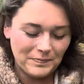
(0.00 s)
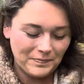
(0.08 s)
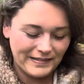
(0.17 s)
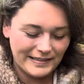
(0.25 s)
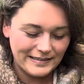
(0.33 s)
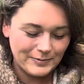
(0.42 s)

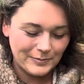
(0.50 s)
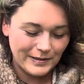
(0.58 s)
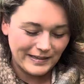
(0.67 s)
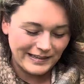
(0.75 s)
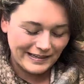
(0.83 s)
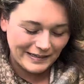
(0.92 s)
This one.
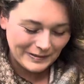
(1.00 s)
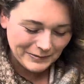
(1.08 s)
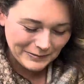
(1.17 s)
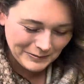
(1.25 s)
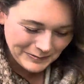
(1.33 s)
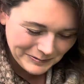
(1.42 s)

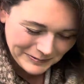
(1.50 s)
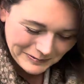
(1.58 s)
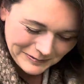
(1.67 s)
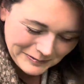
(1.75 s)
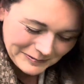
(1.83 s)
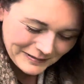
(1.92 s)

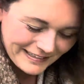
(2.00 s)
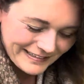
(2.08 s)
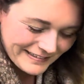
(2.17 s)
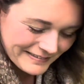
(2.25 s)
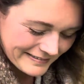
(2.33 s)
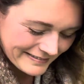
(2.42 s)
Oh,
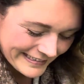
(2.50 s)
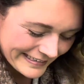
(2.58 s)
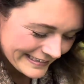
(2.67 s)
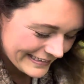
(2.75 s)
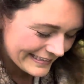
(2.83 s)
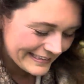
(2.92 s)
all
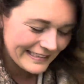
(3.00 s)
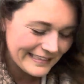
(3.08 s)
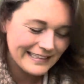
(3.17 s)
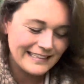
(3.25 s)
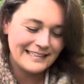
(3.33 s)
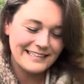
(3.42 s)

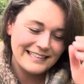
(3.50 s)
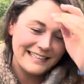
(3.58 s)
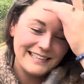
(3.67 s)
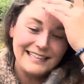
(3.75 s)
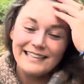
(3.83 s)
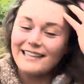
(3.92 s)
right.
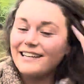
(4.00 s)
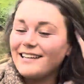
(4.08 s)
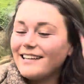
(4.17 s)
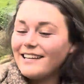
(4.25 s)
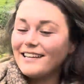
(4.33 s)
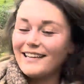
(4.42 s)

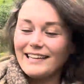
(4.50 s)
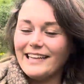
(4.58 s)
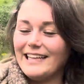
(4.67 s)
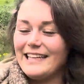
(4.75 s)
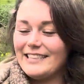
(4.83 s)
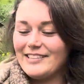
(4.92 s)

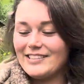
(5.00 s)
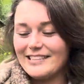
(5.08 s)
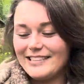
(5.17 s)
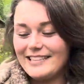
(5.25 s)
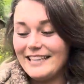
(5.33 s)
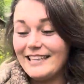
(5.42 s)

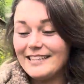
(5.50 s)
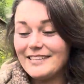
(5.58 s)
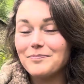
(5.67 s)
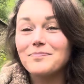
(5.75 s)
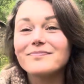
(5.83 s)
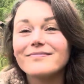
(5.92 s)
Interesting.
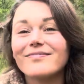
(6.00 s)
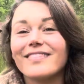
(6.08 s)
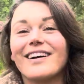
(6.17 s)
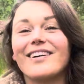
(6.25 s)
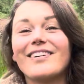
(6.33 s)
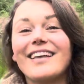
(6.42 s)

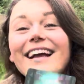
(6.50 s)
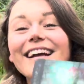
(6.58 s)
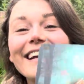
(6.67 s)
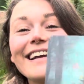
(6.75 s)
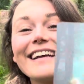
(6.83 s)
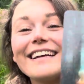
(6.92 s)

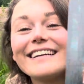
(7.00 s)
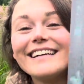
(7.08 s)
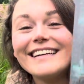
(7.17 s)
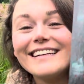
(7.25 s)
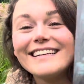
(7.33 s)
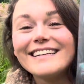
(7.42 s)
Okay.
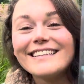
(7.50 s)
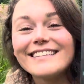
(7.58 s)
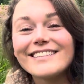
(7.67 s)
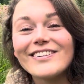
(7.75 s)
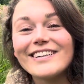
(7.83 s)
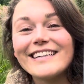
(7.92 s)

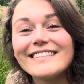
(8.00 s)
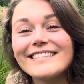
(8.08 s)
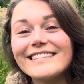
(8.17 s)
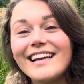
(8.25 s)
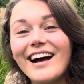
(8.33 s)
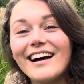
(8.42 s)
So it's
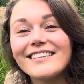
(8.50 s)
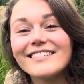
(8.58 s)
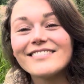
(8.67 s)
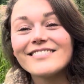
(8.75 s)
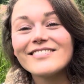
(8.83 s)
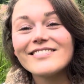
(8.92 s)
the
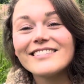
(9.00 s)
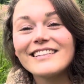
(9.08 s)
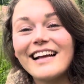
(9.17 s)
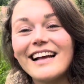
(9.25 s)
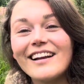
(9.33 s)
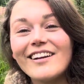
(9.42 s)
Hansel
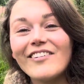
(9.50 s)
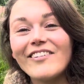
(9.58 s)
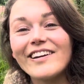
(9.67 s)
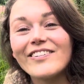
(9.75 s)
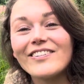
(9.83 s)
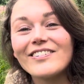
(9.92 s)
and
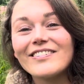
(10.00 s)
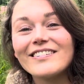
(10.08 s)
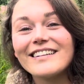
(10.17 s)
Gretel